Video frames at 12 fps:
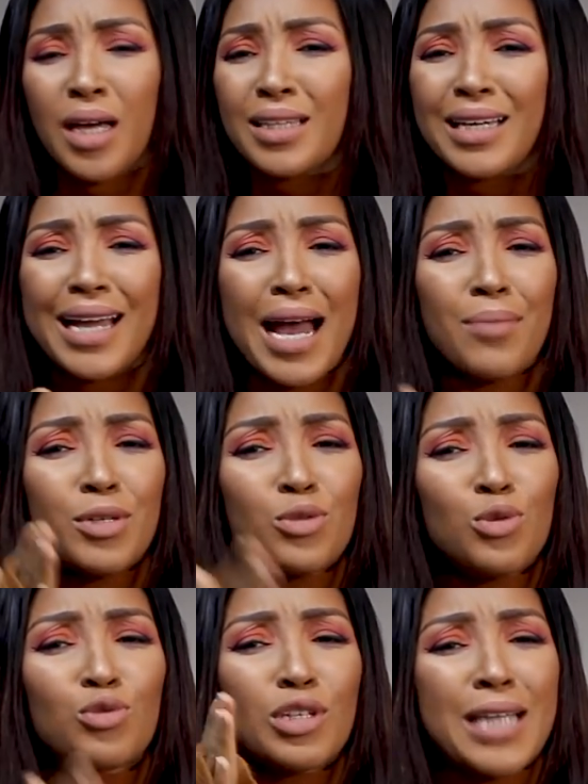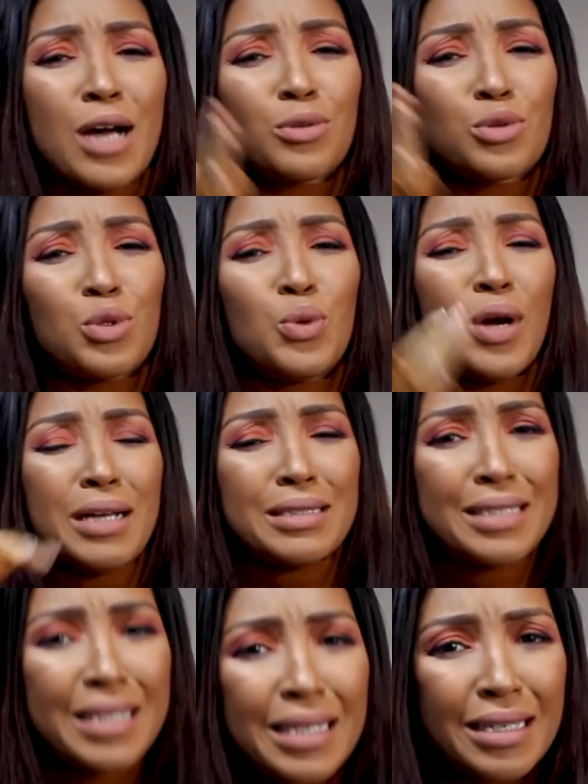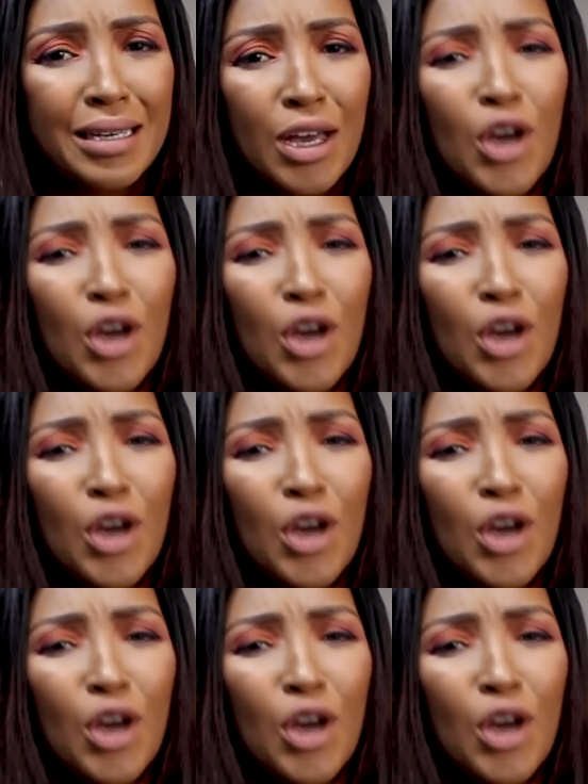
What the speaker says: the Kama Sutra down to a T,